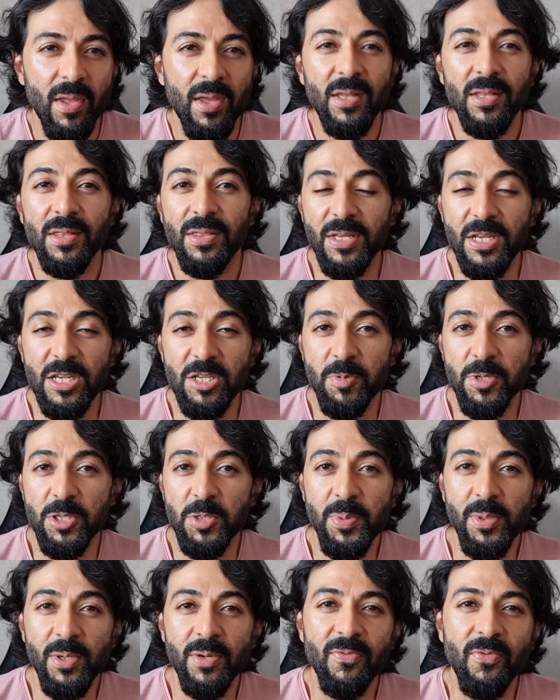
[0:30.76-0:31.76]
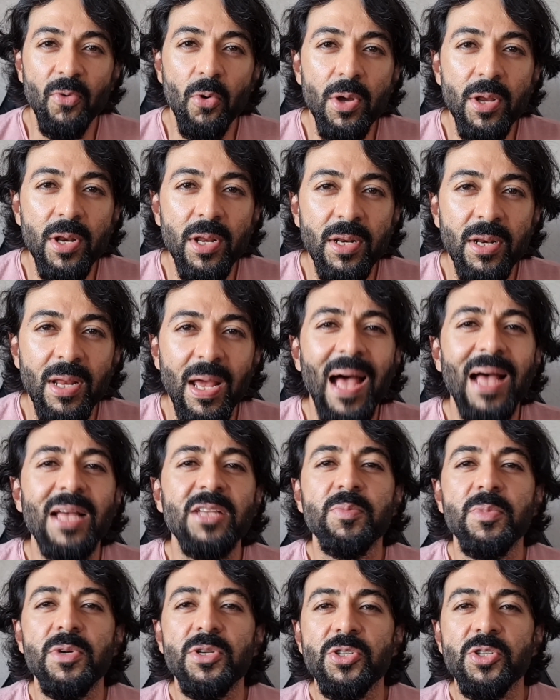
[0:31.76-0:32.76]
These must be avoided
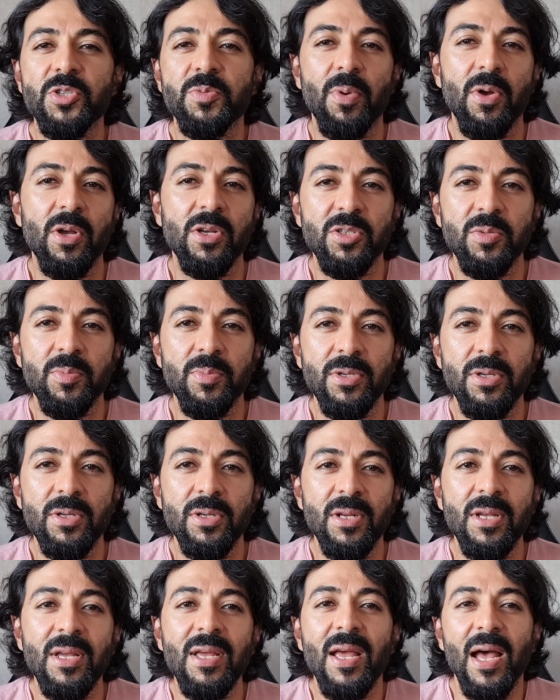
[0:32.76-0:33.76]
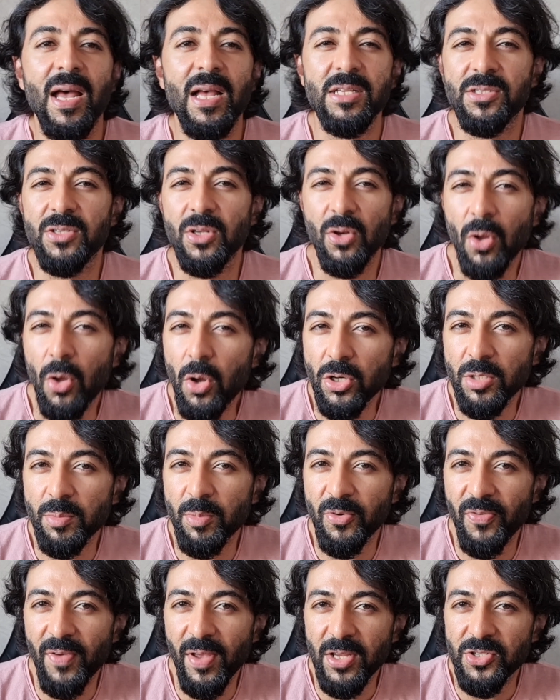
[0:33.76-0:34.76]
as much as possible, as the long-term
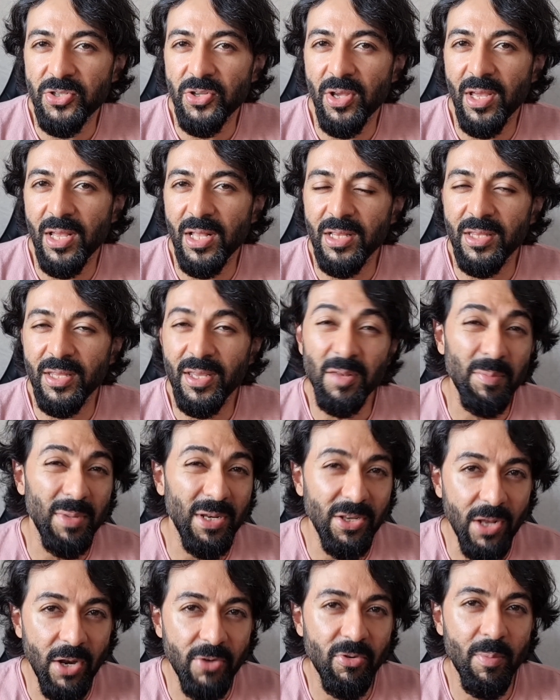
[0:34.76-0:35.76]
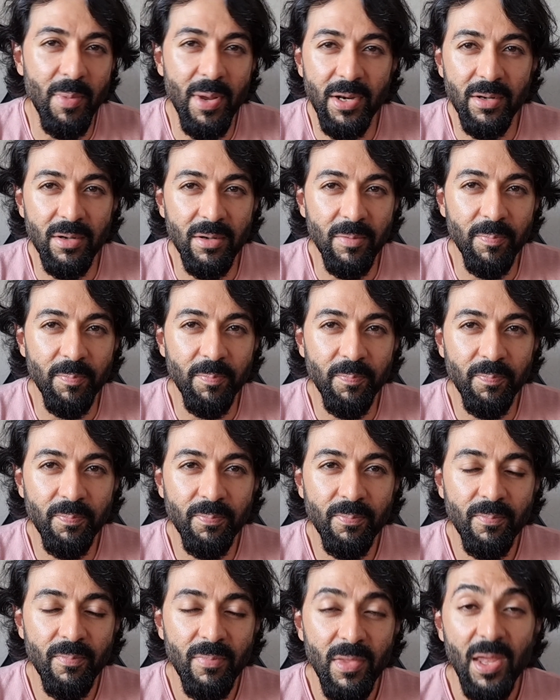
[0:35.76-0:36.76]
effects to your health can be detrimental.
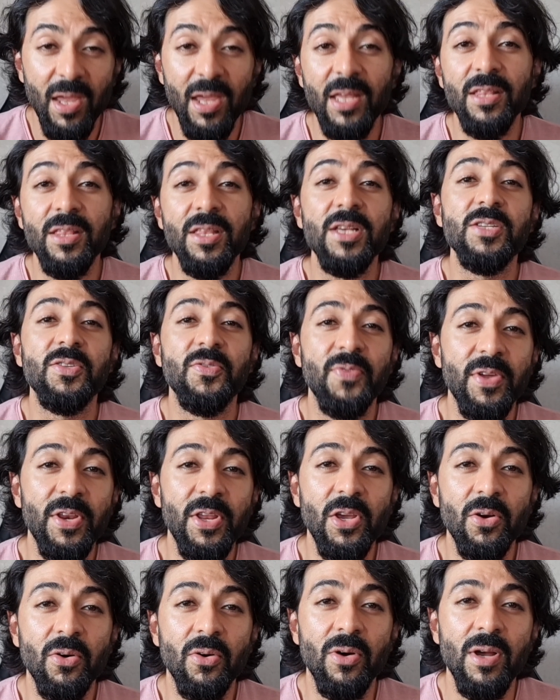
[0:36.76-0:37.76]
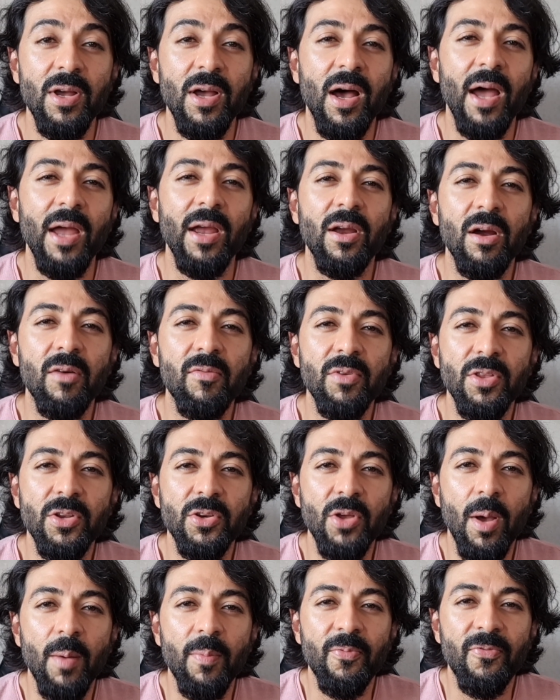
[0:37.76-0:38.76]
In this video, I cover the
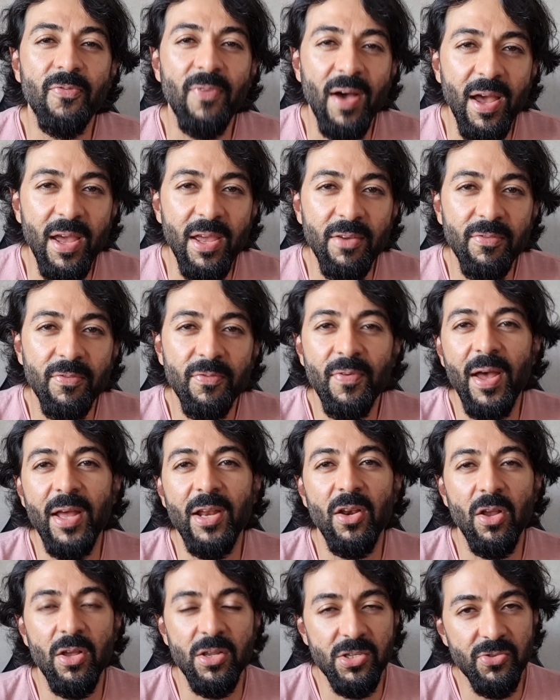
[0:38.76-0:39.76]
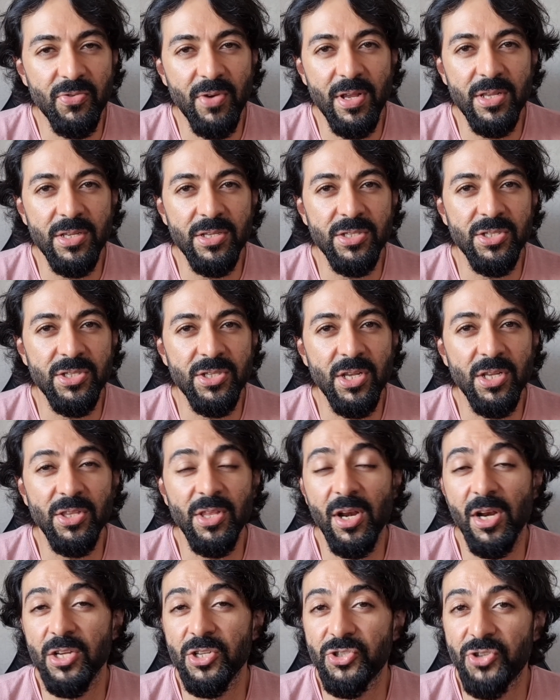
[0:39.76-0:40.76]
top 5 fat loss trends
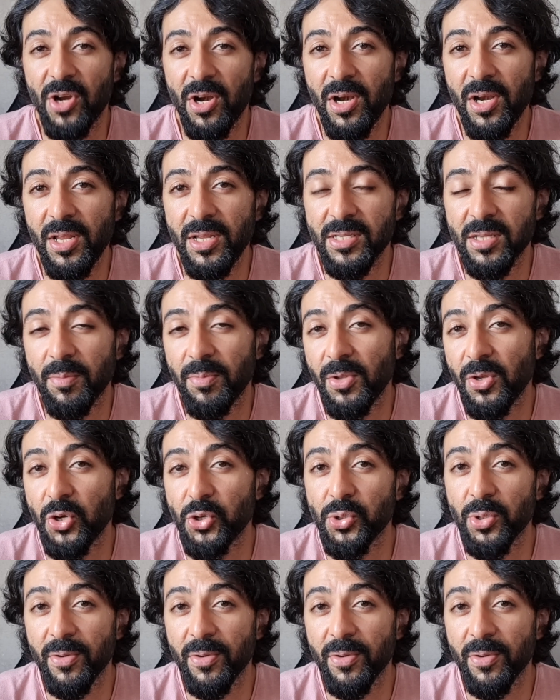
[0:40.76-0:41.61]
that are generally something you should